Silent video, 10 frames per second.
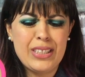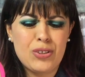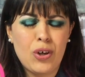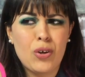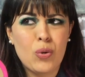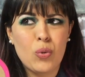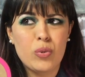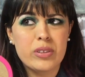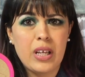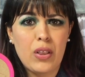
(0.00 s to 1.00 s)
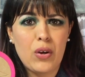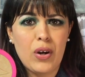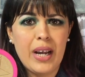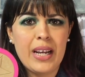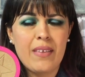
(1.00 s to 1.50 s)
dark gold color,
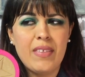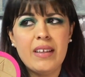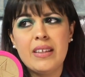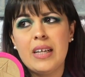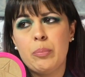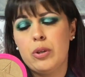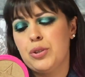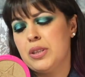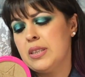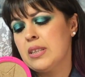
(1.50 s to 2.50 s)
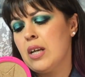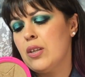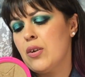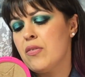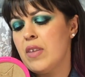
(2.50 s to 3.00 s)
and I think that I purchased this
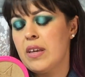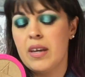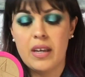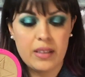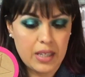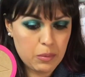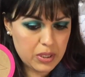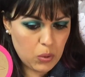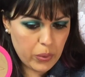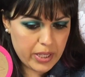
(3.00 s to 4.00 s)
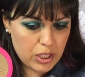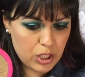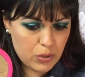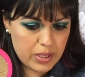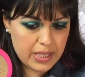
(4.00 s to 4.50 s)
color thinking that I was going to
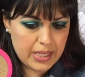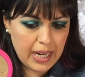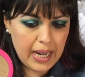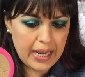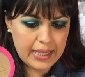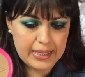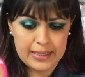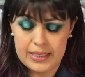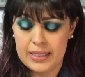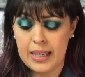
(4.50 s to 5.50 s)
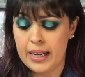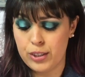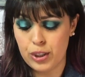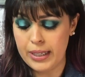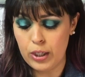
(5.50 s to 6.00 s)
use it as an
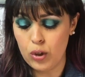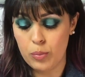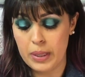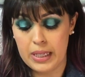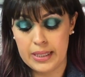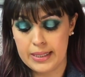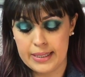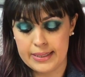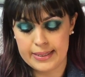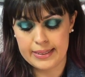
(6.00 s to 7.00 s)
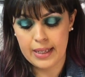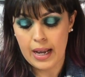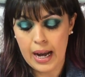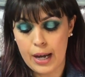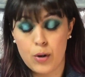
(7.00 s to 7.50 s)
eyeshadow because
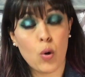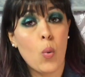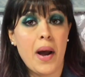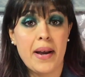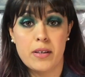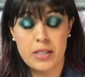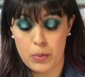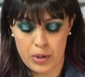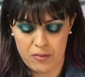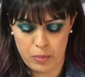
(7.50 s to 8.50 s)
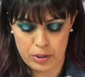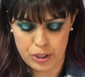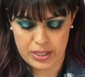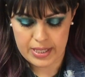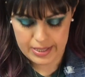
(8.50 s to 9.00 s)
I don't know why else I would have
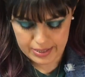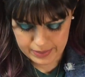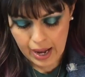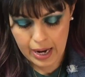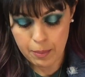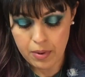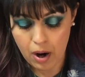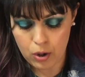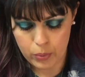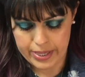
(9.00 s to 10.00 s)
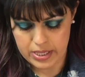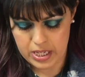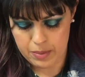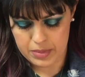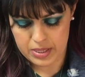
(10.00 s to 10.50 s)
purchased this. I am not going to
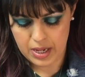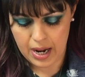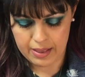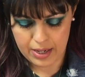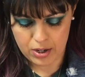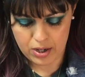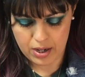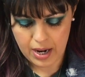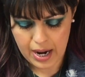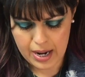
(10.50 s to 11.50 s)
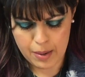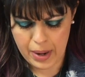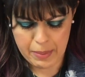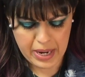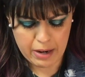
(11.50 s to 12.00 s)
keep this highlighter.
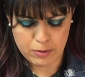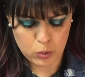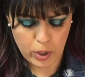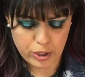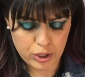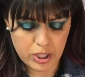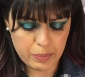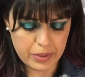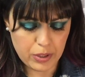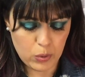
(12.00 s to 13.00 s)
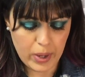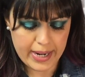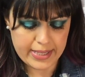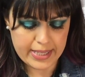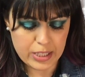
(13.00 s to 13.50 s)
I may have swatched it, but
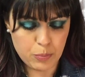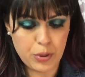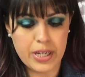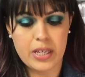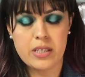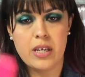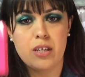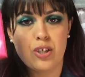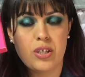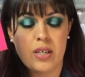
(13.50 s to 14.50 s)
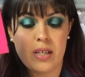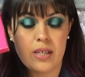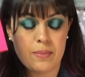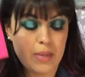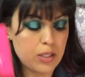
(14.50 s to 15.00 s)
otherwise it's pretty untouched.
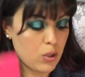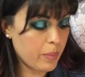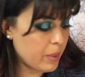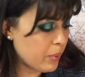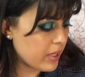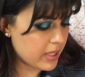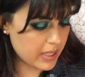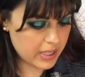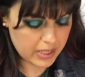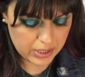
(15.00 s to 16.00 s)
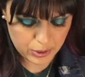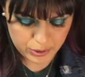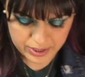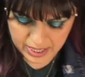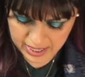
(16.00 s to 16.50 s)
So I'm going to put this in the declutter
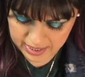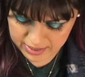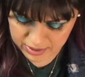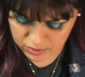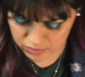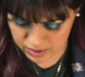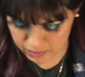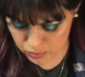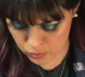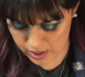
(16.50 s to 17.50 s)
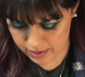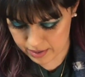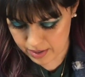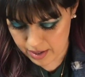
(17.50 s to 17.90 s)
side. So number one.